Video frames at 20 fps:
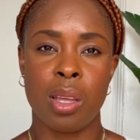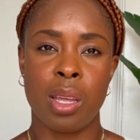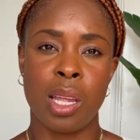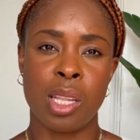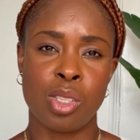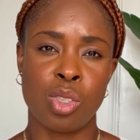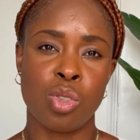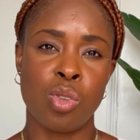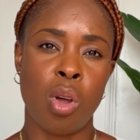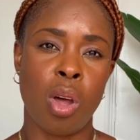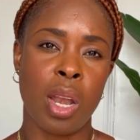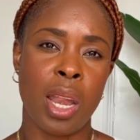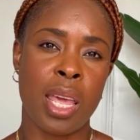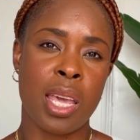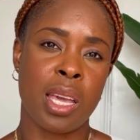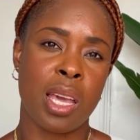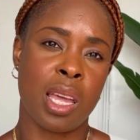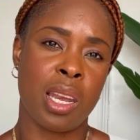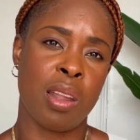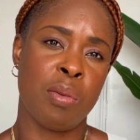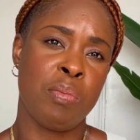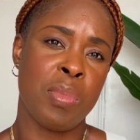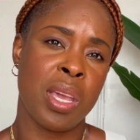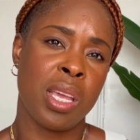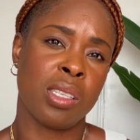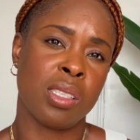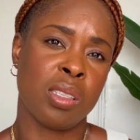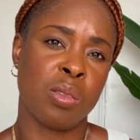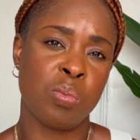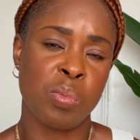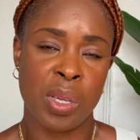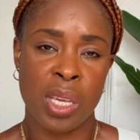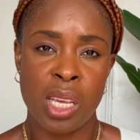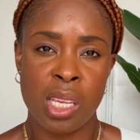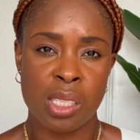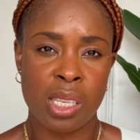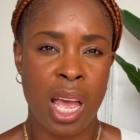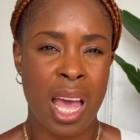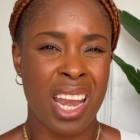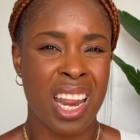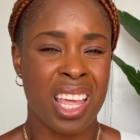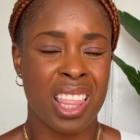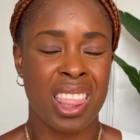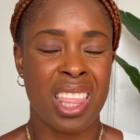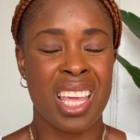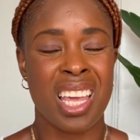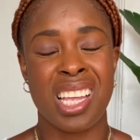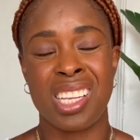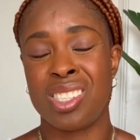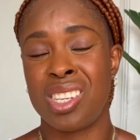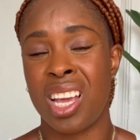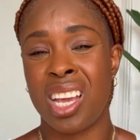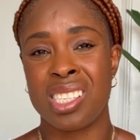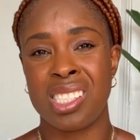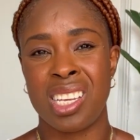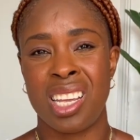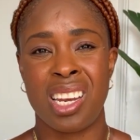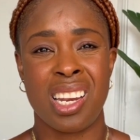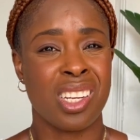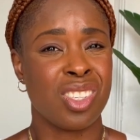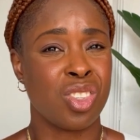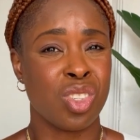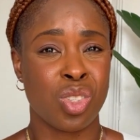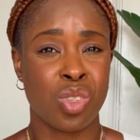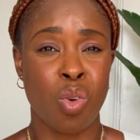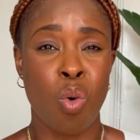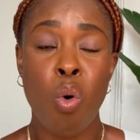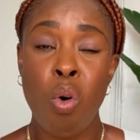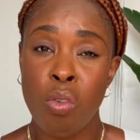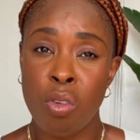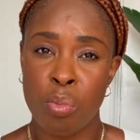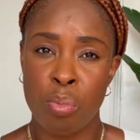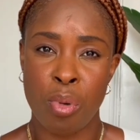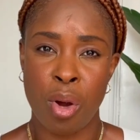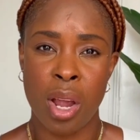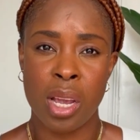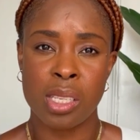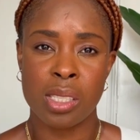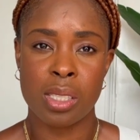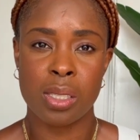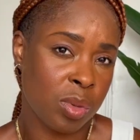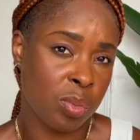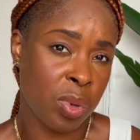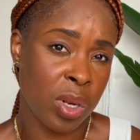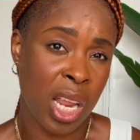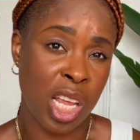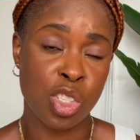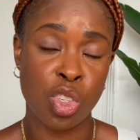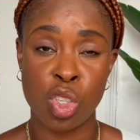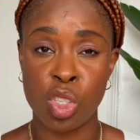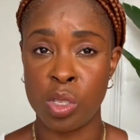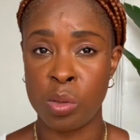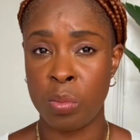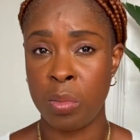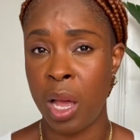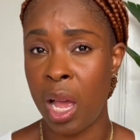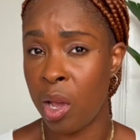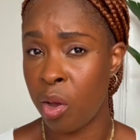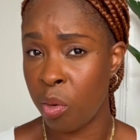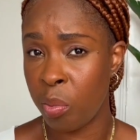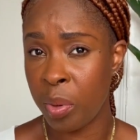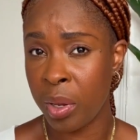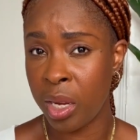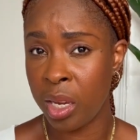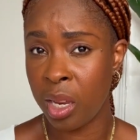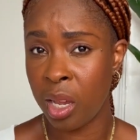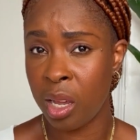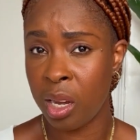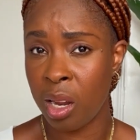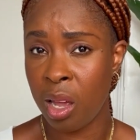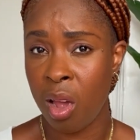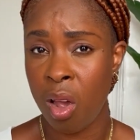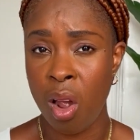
it's not like an amazing piece and I think it's like I said it's just overpriced but that's just my opinion